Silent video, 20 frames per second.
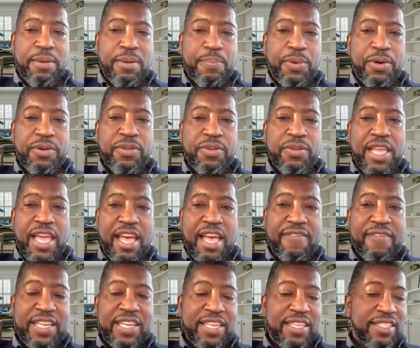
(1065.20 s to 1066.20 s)
both
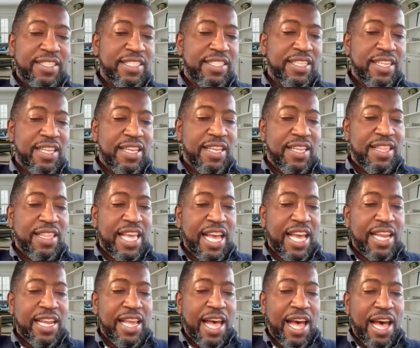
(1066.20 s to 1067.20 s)
evidence
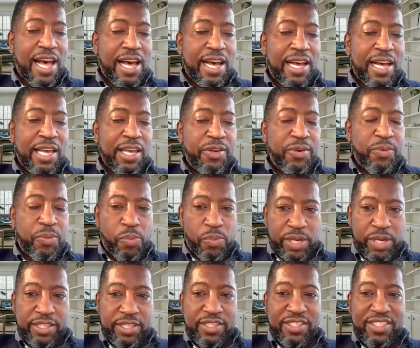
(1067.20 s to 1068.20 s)
that I
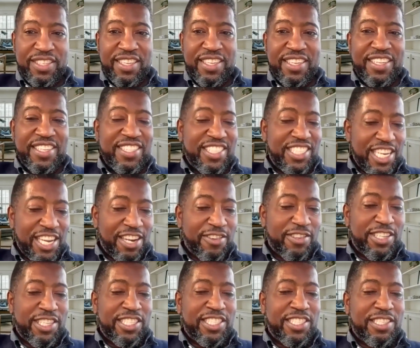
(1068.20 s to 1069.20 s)
once
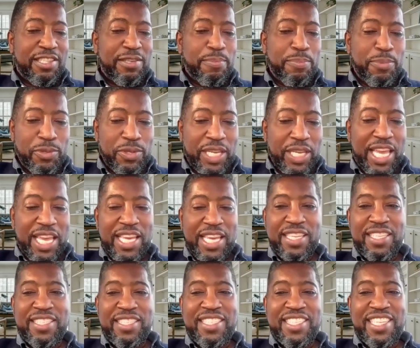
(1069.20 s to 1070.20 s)
cherished
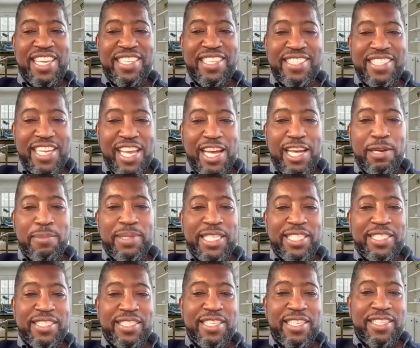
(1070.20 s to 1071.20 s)
bouquets in
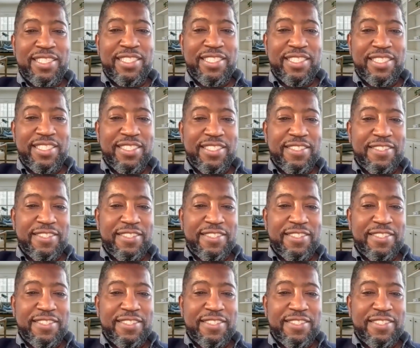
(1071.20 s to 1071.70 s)
timelessness.